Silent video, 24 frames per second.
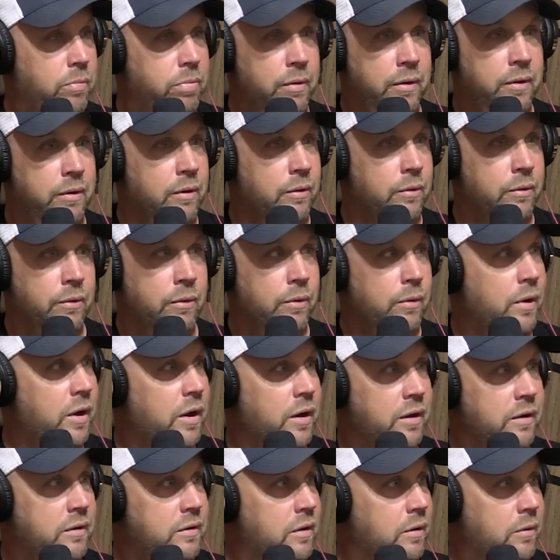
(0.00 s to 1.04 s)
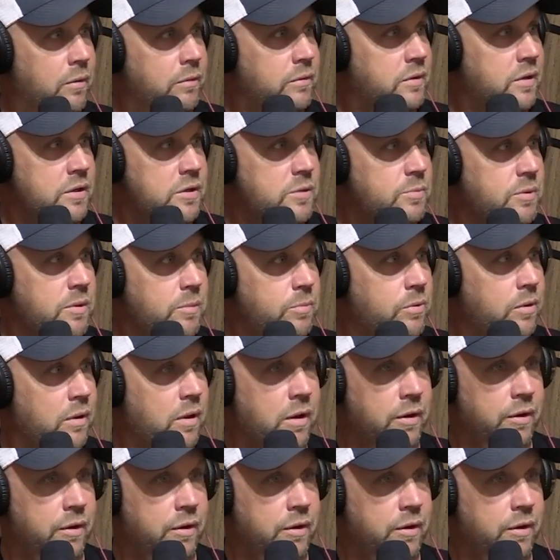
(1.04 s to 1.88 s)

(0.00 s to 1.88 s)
but don't know how to teach people how.